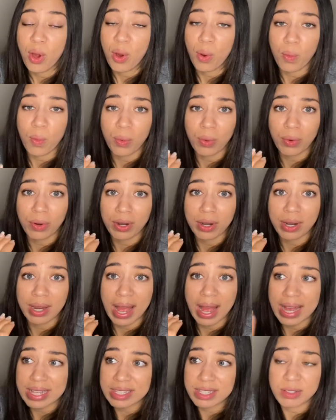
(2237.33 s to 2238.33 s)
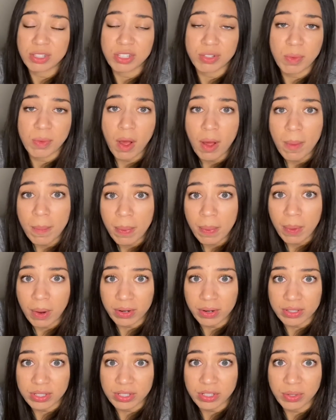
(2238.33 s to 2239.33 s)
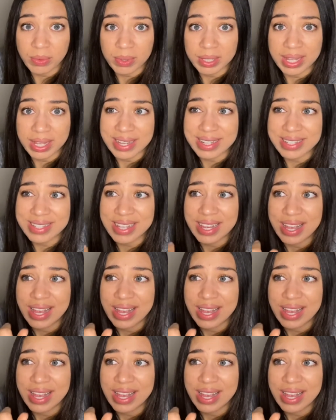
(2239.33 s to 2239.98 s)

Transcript: or has a small part to do with us,